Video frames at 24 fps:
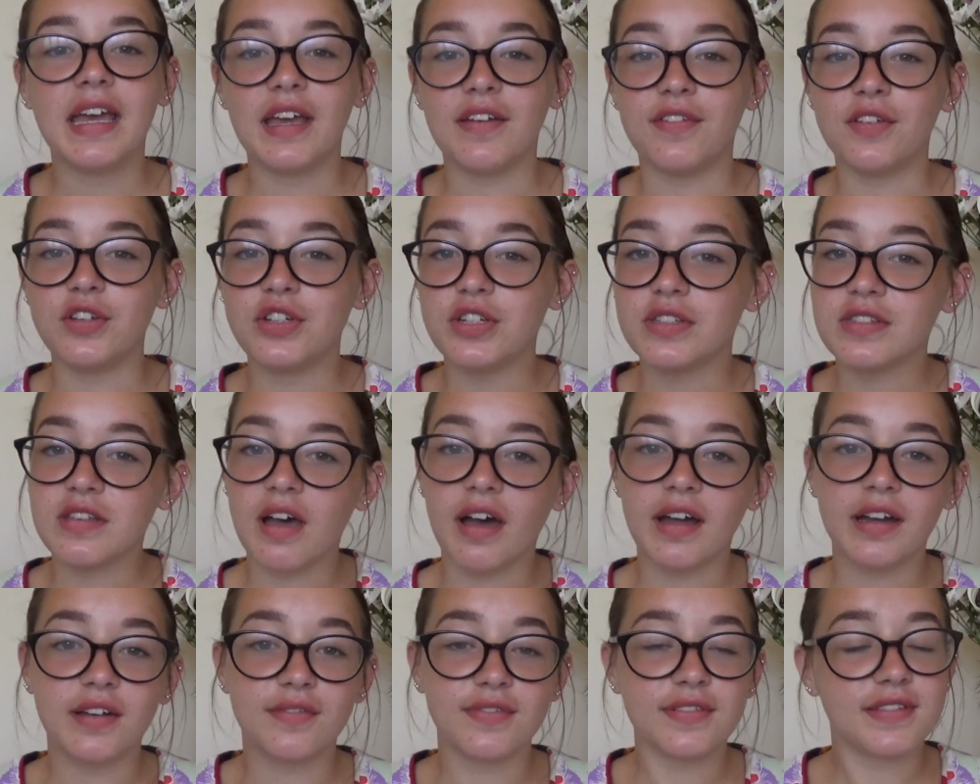If you just
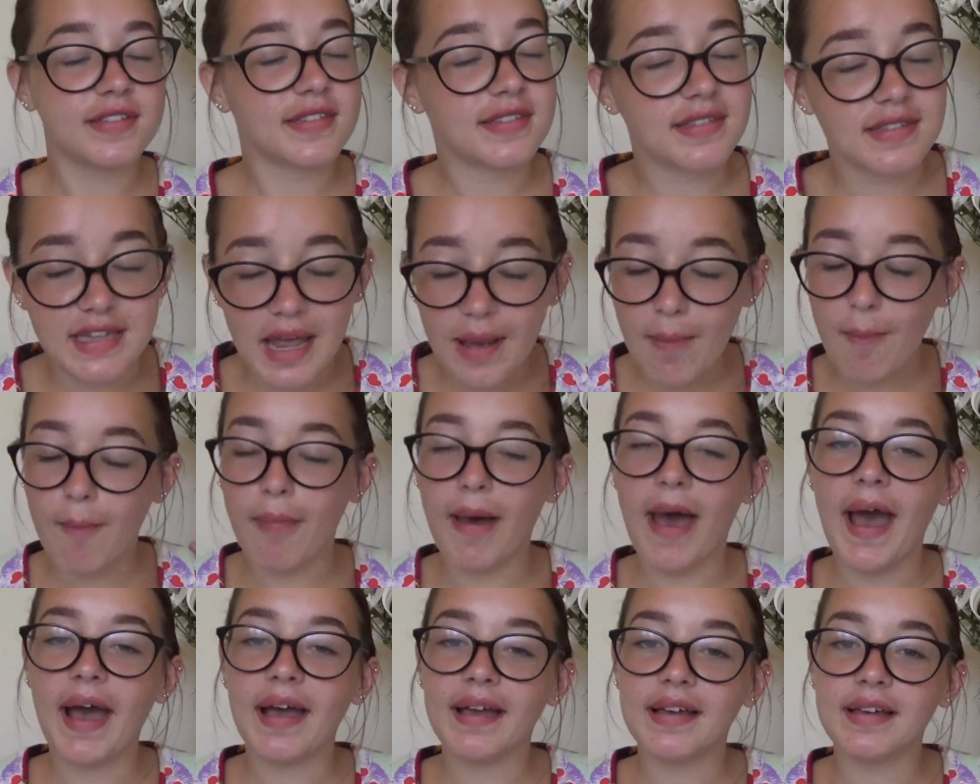kind of step
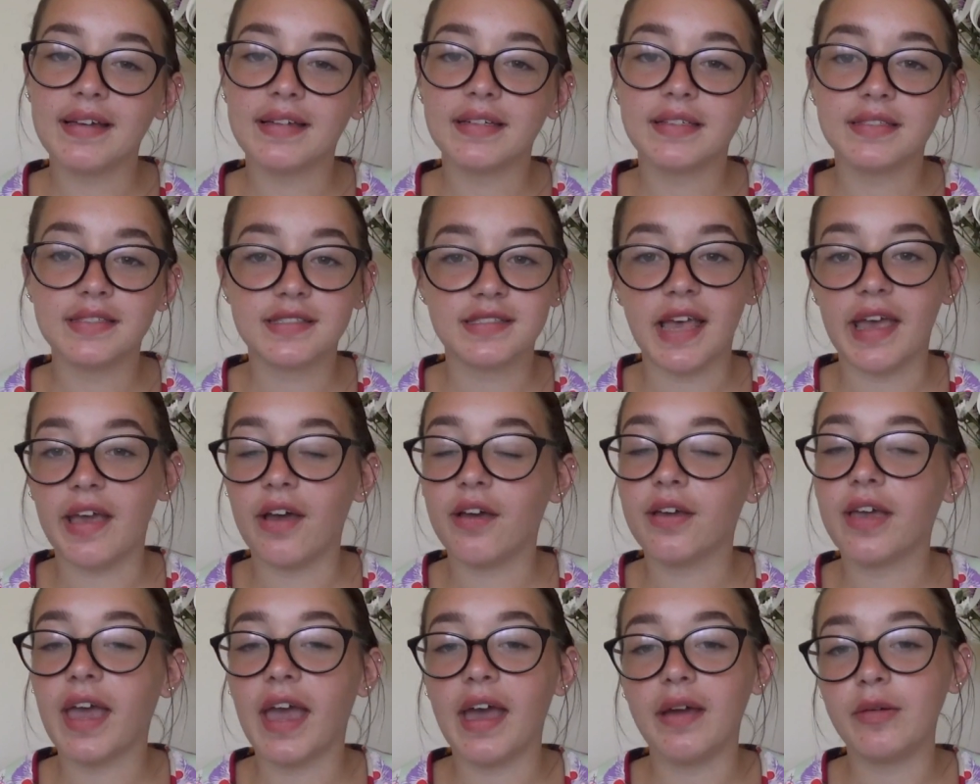back,
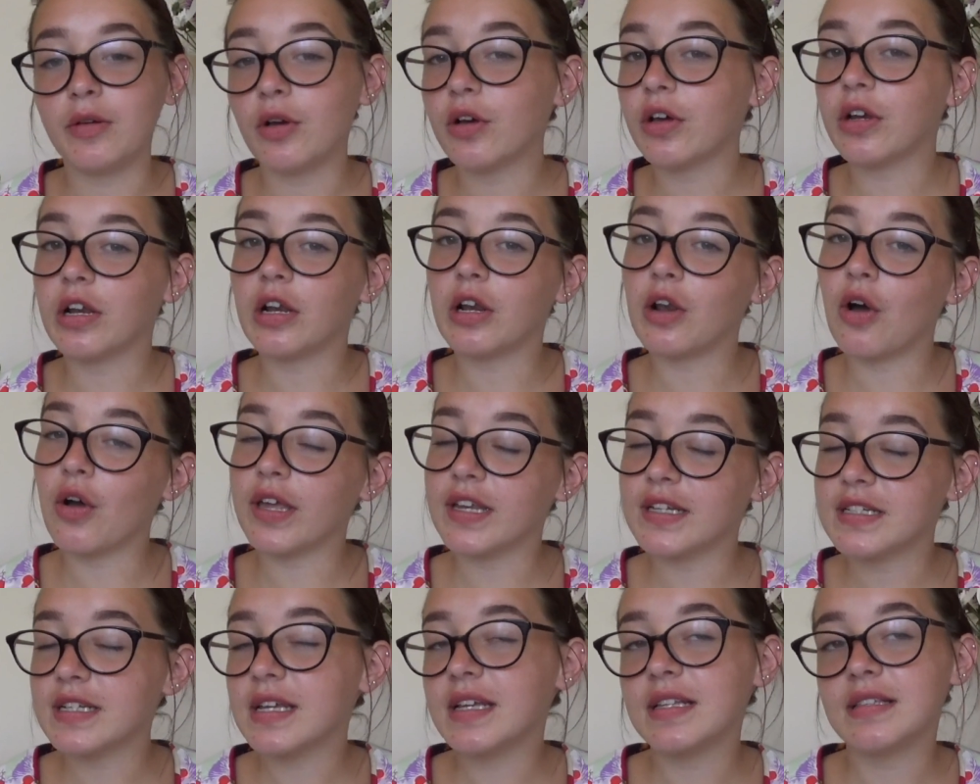say, okay, I'm not going to log
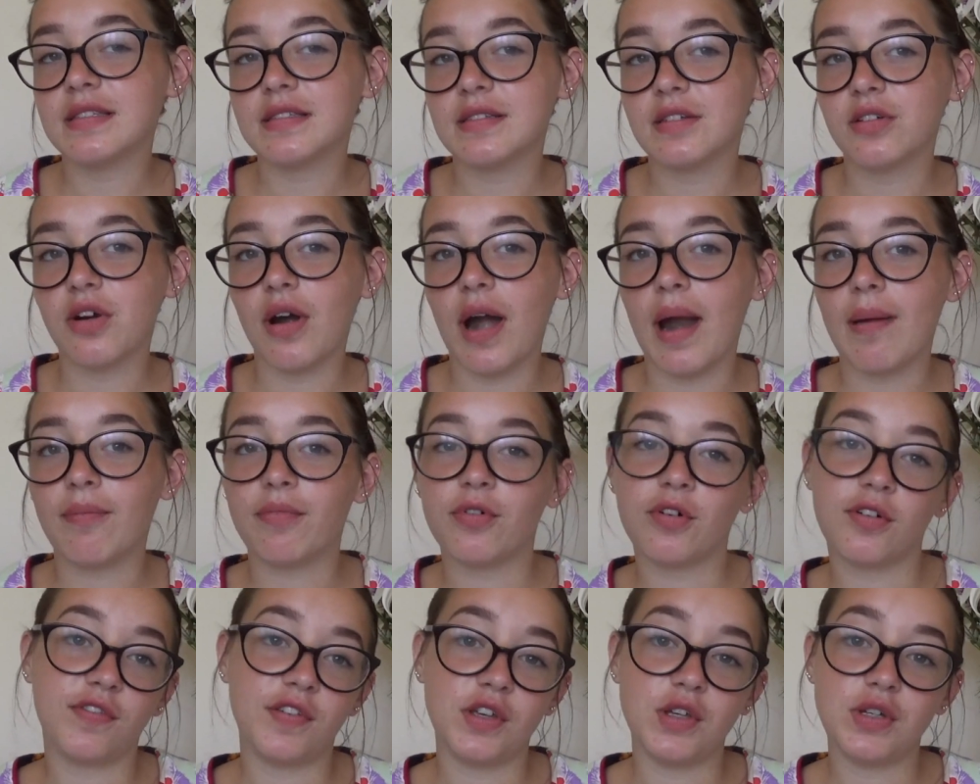into Instagram
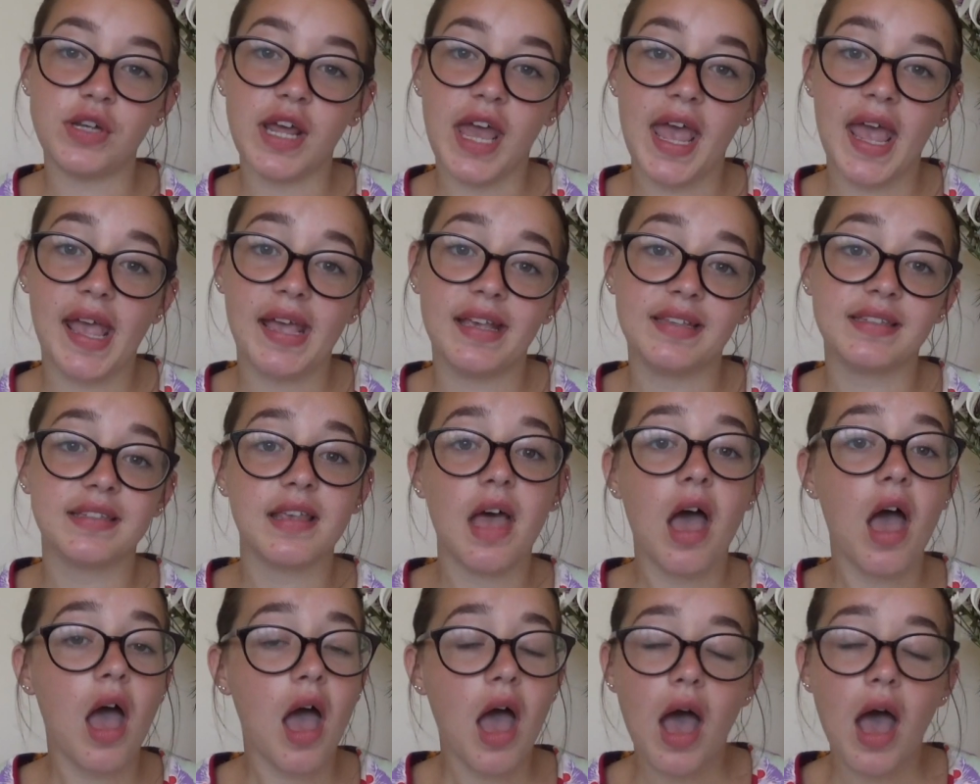for a few days,